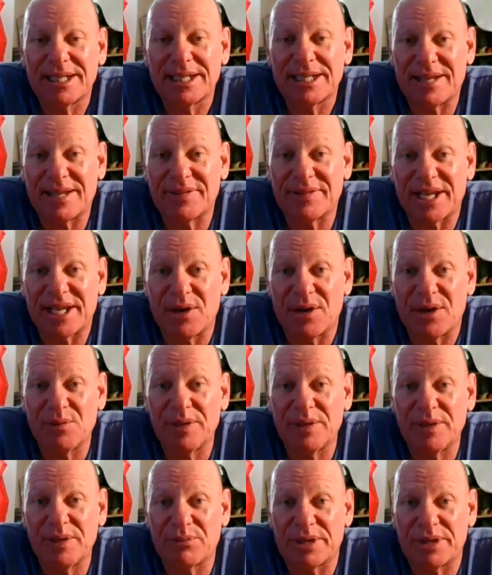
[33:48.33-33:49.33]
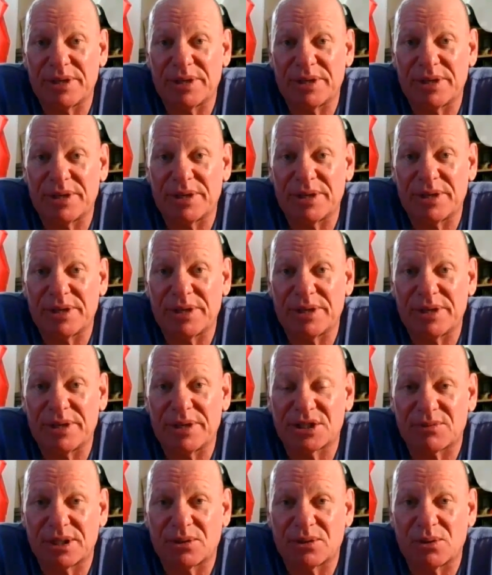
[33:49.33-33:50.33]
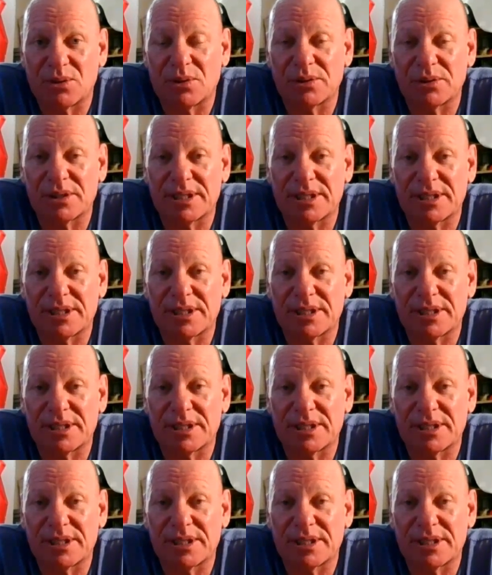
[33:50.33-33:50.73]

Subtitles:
Now, the only registration